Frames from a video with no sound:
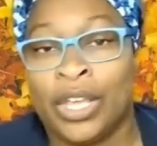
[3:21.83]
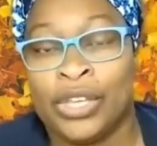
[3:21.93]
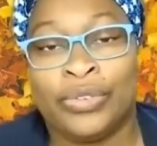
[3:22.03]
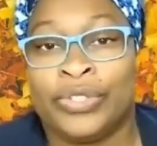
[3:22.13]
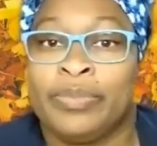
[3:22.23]

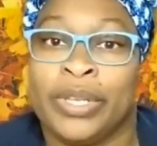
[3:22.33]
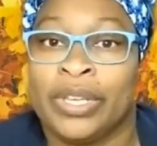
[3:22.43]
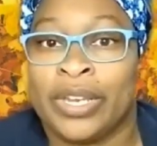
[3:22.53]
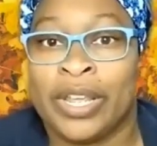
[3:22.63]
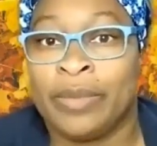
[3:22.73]
You just
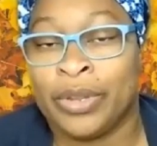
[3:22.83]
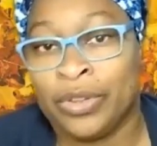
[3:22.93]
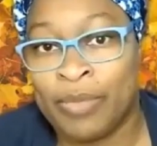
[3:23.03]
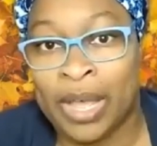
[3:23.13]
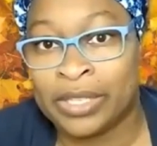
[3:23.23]
pick a name and
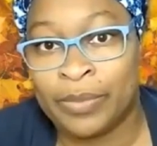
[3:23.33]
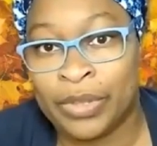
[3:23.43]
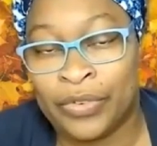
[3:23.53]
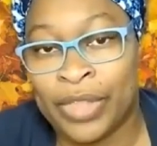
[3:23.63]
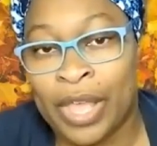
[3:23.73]
you buy
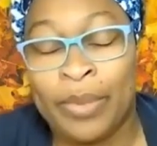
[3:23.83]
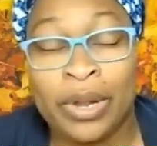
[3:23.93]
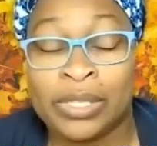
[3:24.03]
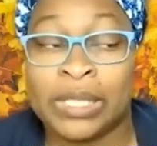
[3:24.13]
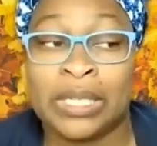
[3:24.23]
something for that
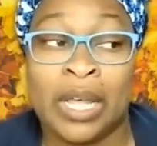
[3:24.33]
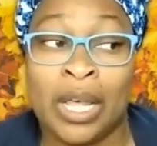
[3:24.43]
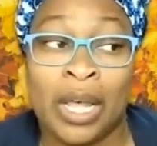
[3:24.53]
person.